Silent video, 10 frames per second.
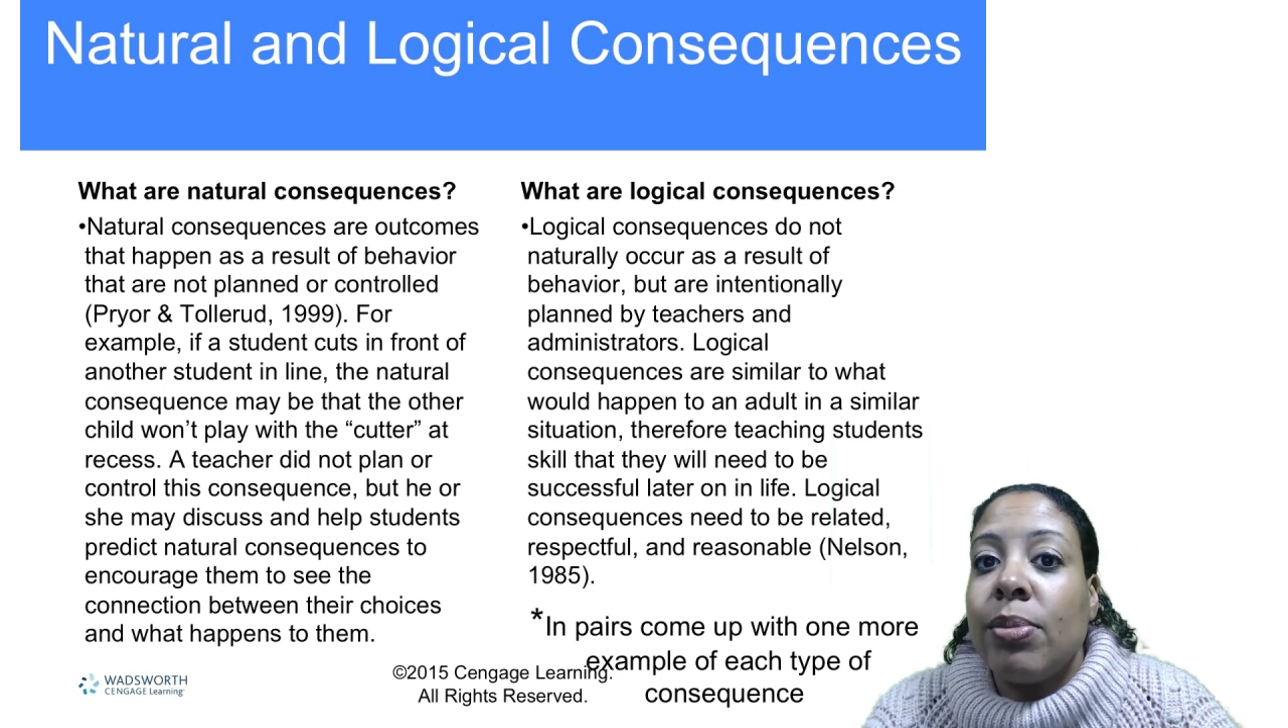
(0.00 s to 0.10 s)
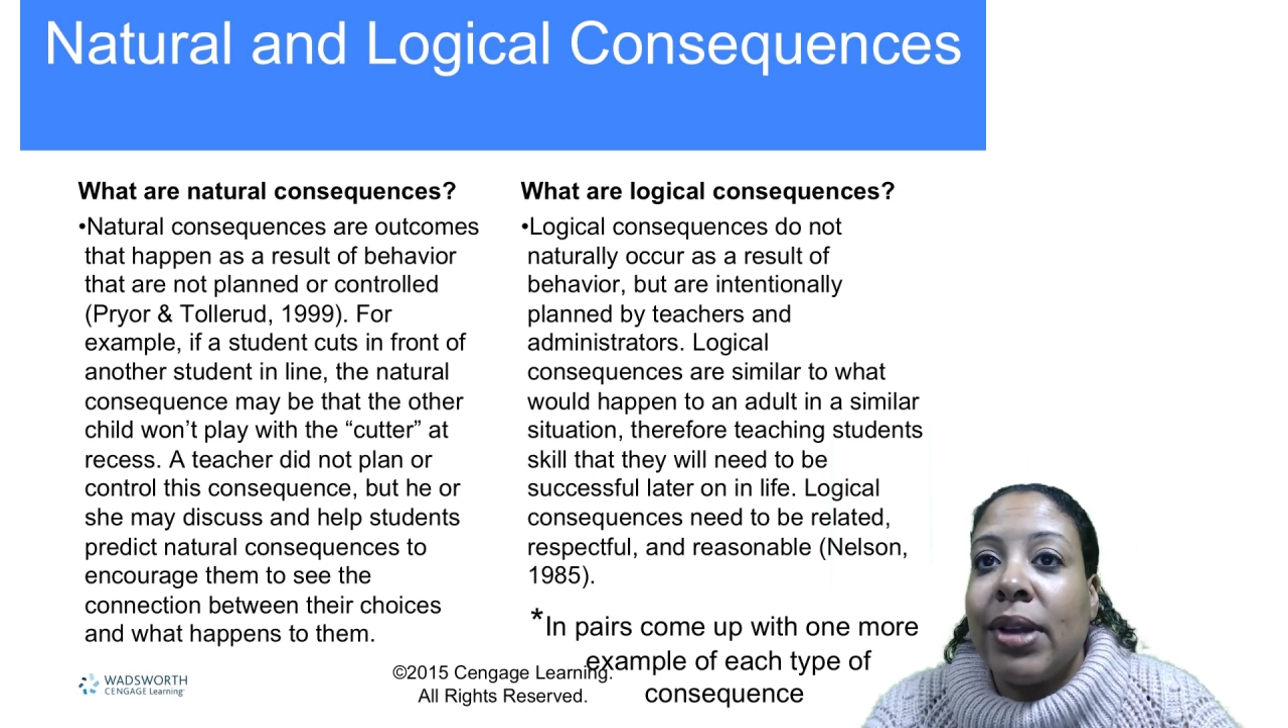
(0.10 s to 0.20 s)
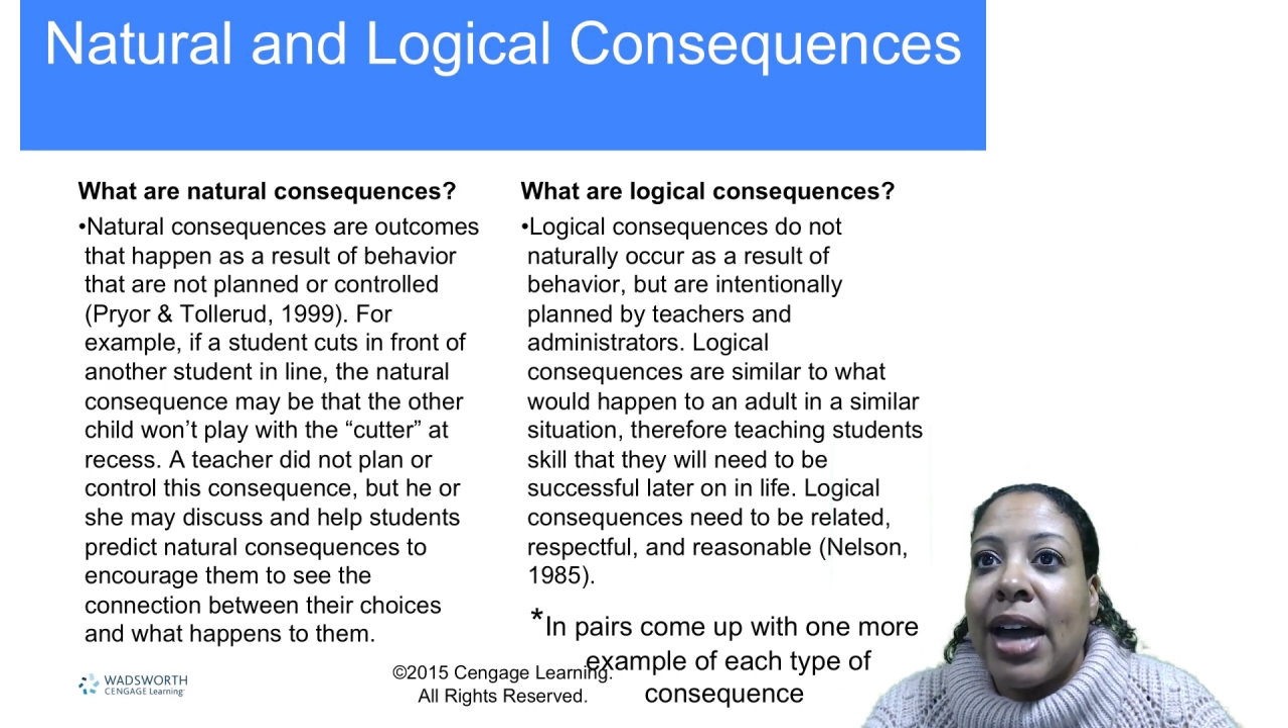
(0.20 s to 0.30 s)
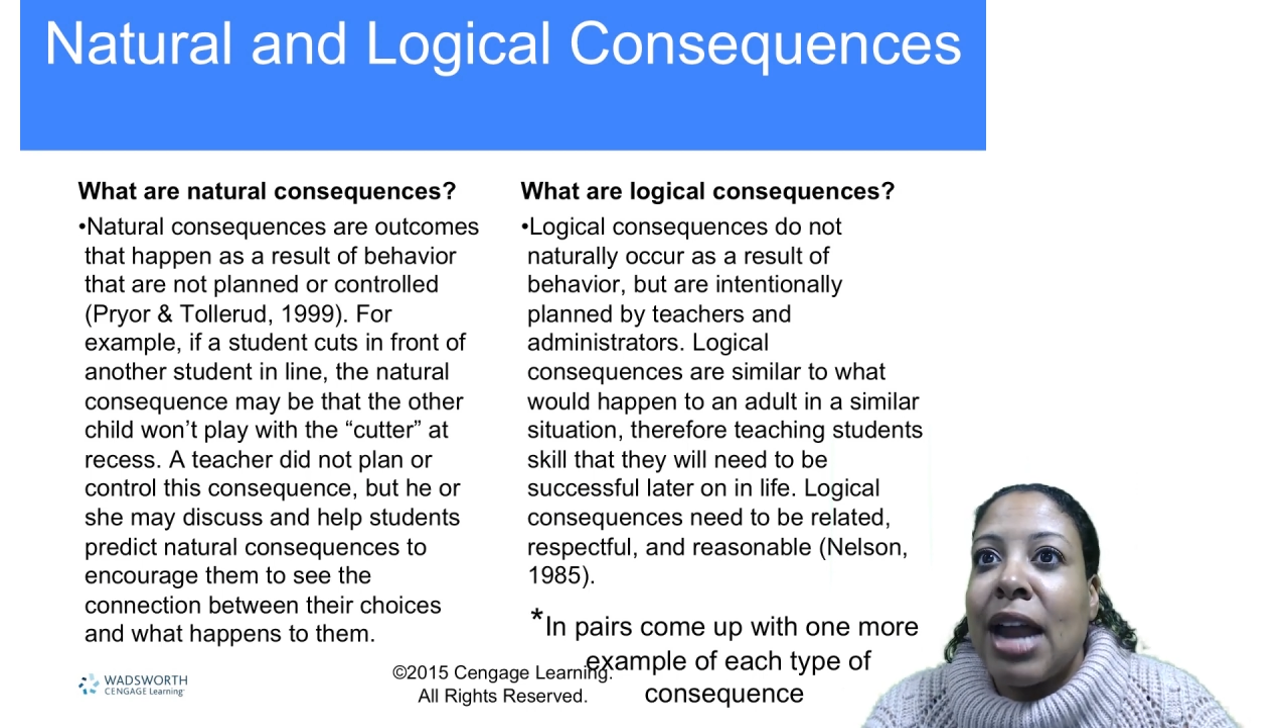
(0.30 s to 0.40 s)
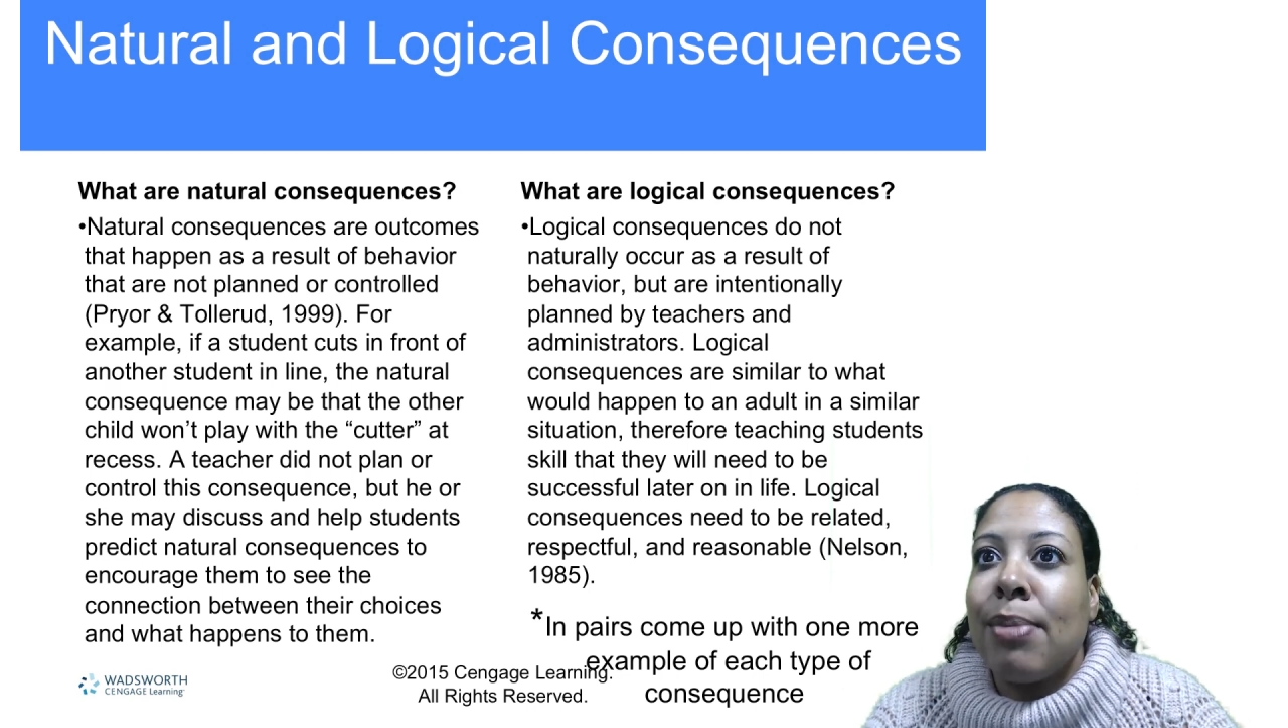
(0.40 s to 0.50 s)

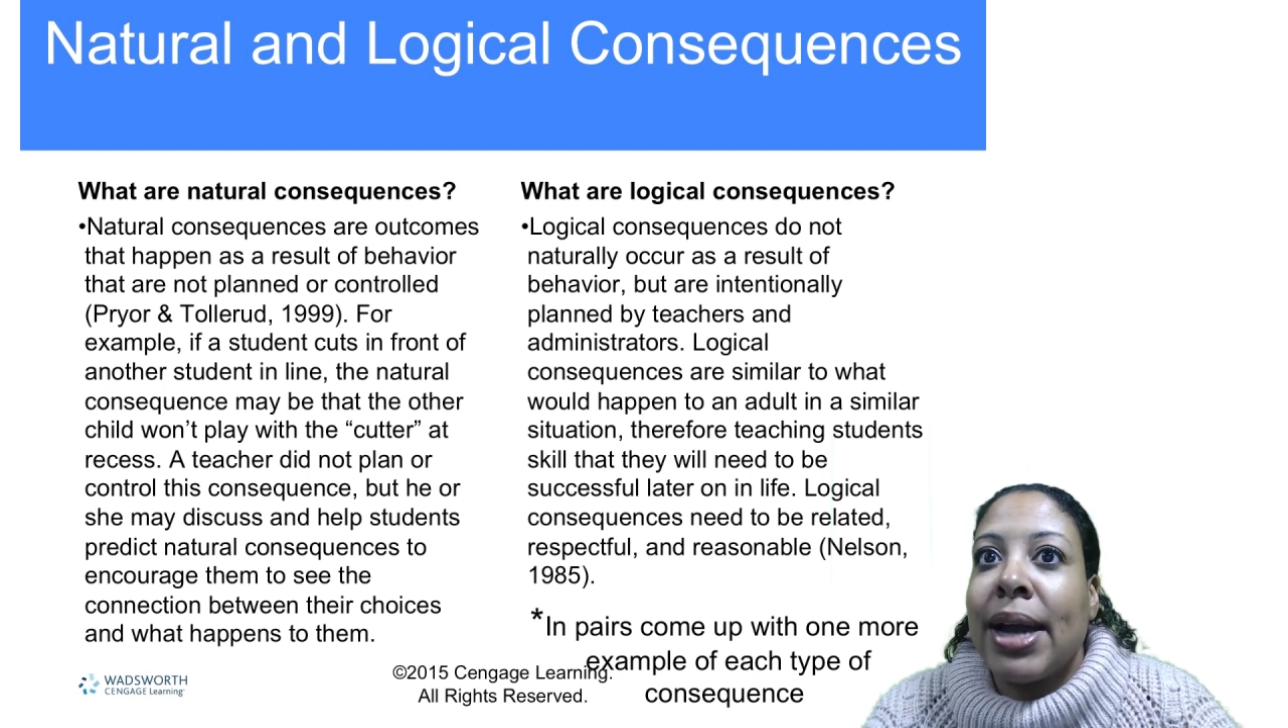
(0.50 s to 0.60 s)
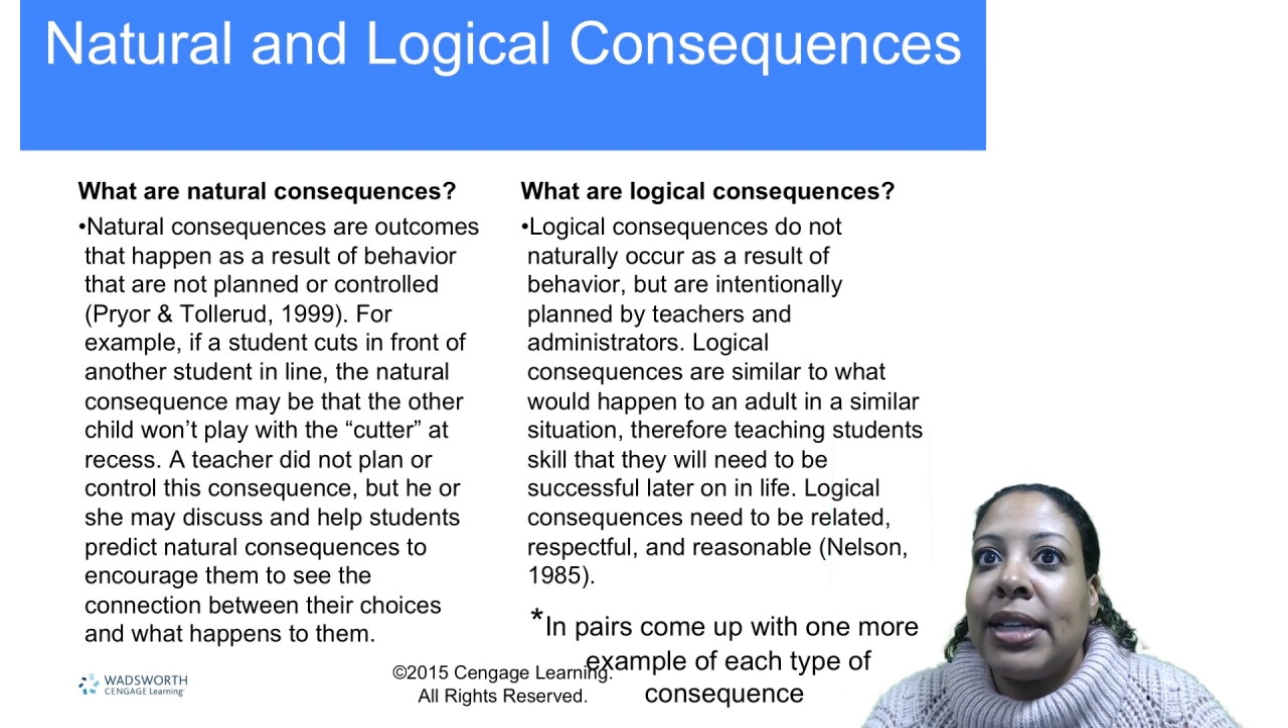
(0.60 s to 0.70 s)
planned by